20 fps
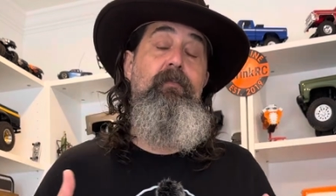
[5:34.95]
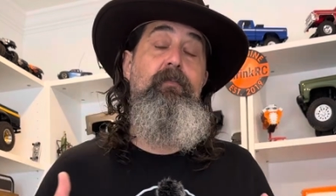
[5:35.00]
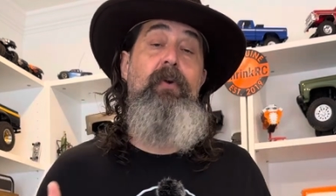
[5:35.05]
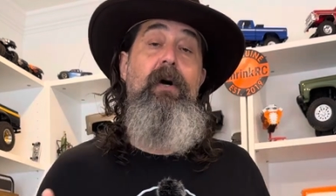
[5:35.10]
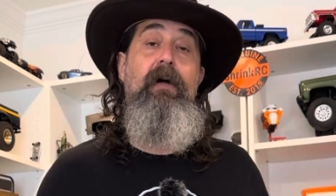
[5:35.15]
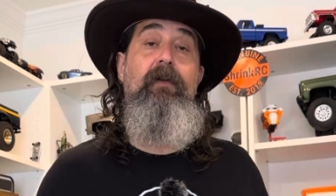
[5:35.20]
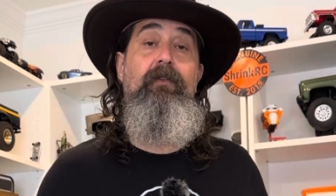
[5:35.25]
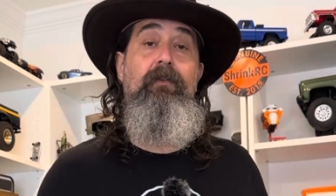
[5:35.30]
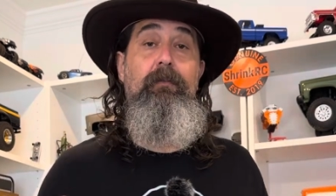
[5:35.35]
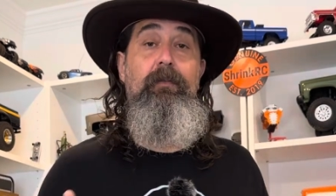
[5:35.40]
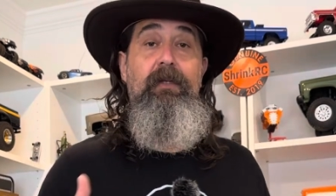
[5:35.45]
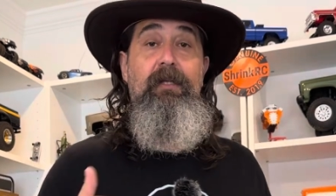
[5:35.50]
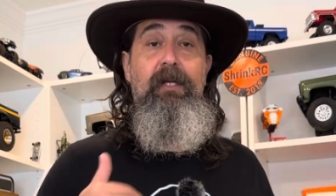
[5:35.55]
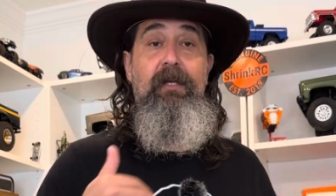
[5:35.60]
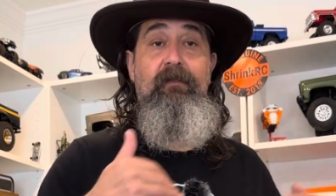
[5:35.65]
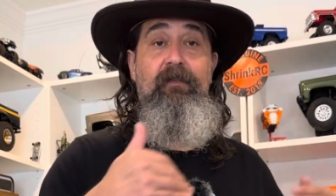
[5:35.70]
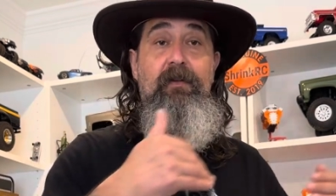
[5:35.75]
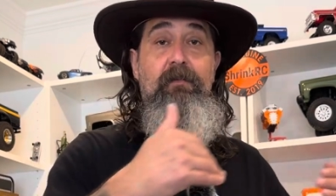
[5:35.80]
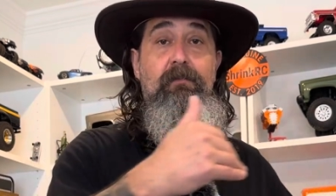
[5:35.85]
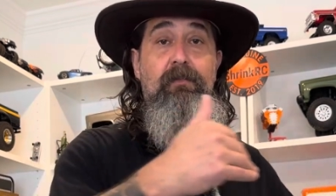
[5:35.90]
possibly
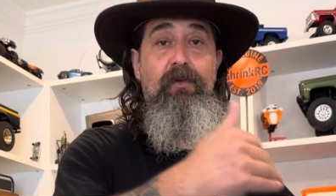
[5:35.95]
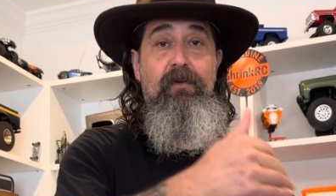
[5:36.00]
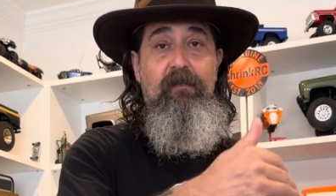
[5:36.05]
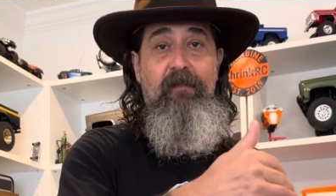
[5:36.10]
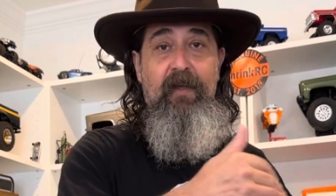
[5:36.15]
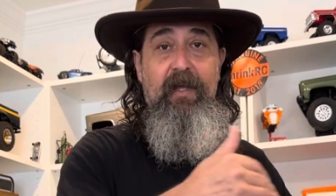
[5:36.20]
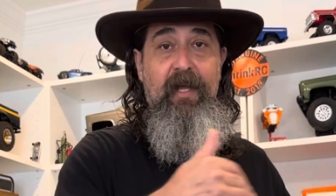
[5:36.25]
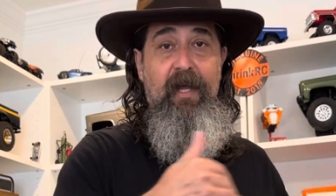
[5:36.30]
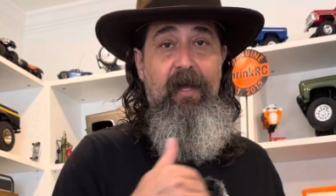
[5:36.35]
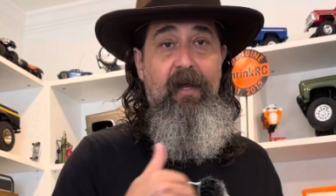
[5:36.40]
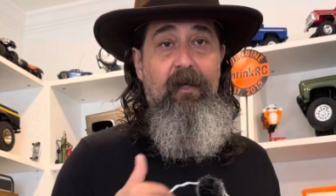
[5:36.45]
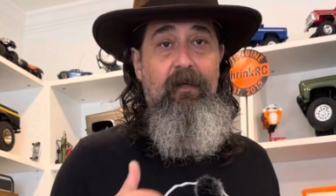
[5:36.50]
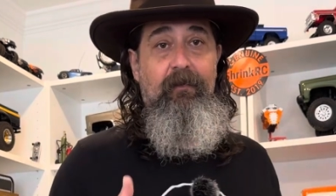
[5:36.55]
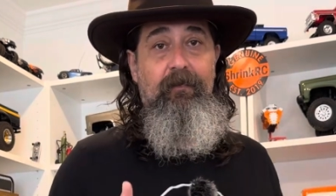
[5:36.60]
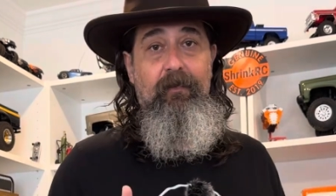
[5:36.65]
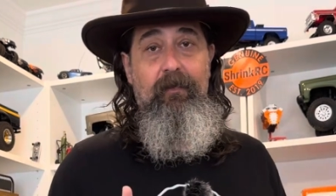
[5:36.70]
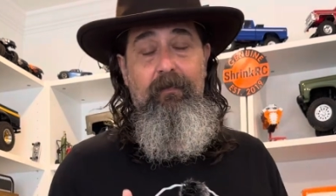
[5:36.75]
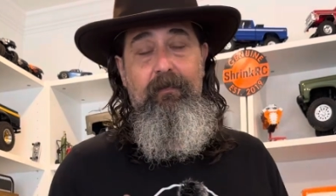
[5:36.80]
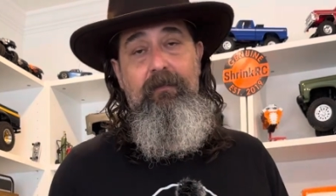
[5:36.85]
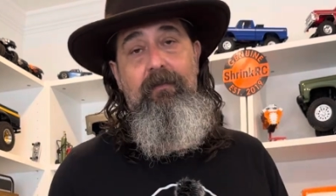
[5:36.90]
even moving
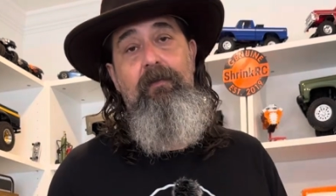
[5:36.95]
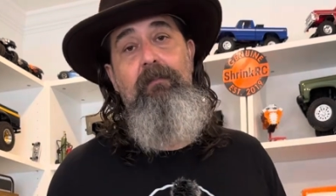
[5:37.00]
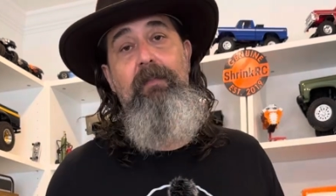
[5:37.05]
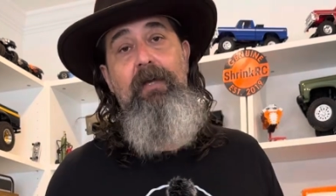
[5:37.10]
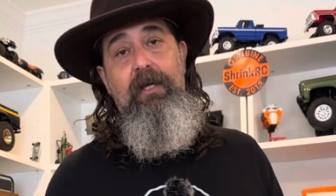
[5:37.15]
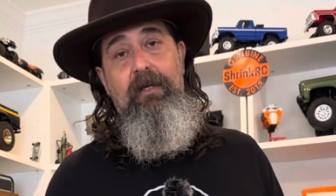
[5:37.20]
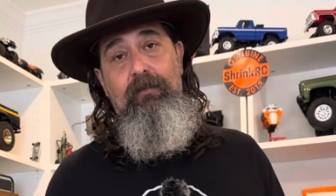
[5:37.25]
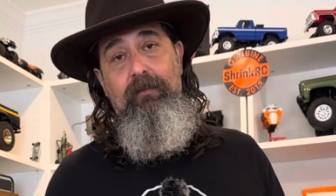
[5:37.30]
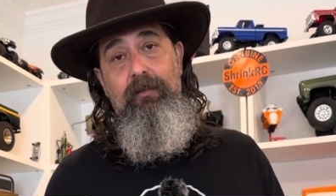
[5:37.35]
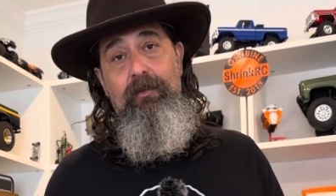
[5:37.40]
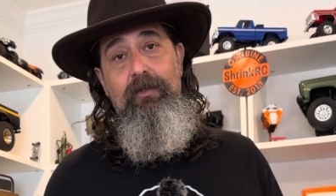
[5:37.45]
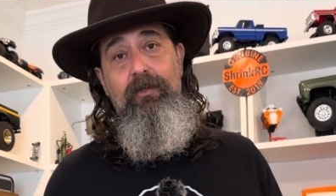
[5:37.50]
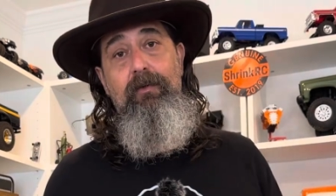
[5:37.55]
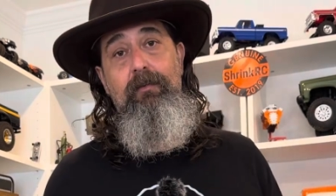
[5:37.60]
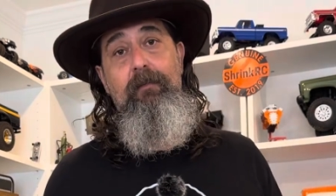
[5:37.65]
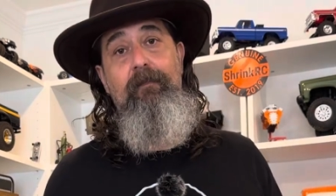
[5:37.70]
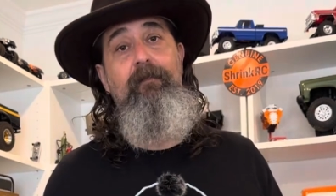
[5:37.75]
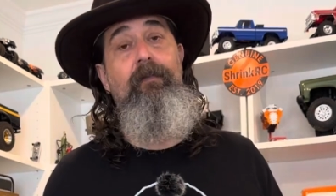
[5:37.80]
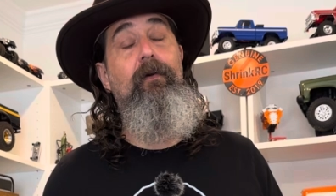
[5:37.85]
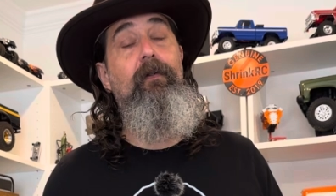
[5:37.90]
axles to make
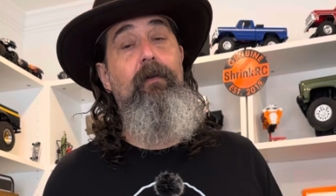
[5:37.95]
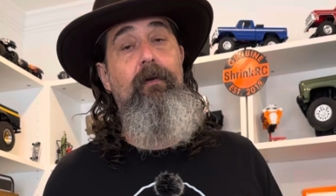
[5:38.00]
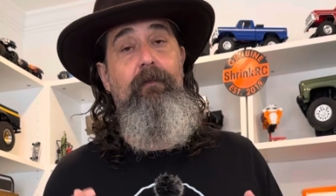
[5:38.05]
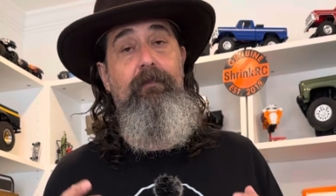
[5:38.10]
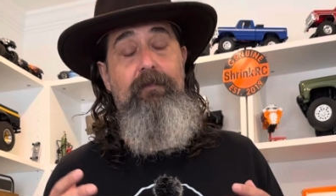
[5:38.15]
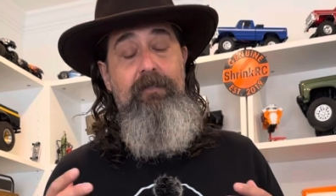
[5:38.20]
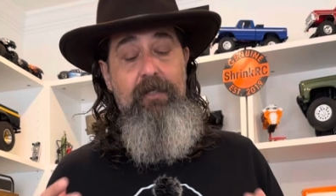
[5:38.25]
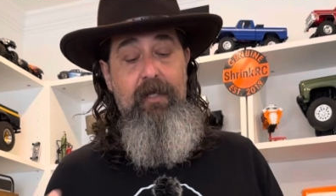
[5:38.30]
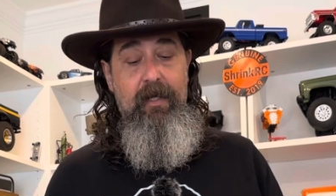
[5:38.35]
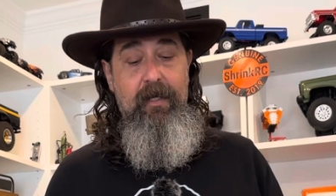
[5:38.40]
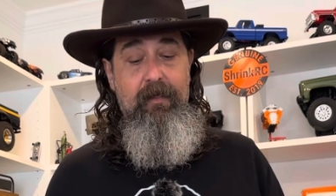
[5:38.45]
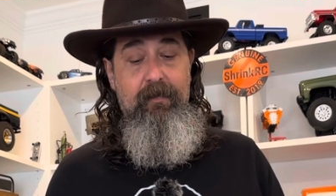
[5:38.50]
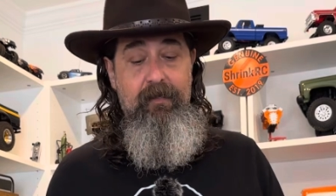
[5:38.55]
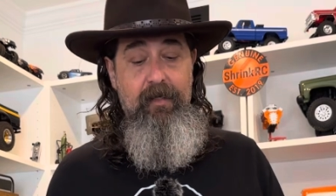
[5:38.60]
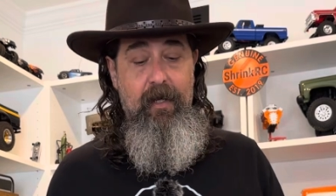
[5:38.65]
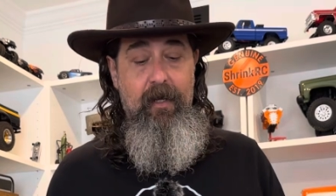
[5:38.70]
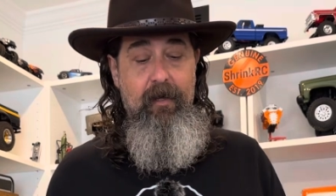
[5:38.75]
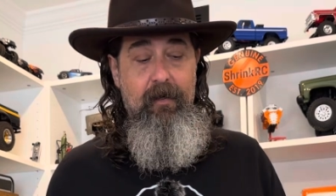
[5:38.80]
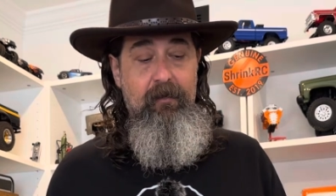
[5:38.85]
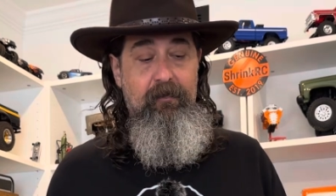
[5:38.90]
room for those giant
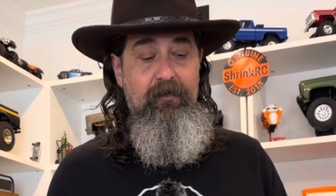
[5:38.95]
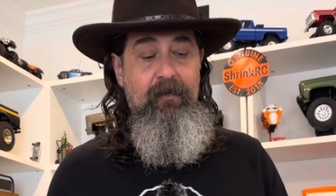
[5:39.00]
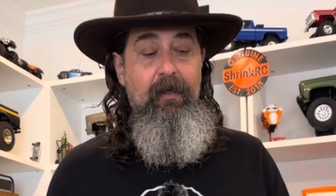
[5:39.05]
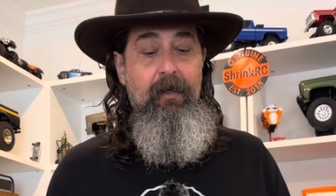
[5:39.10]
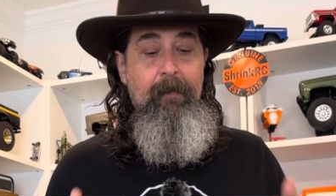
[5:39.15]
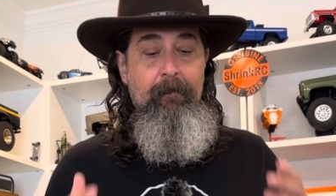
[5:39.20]
tires.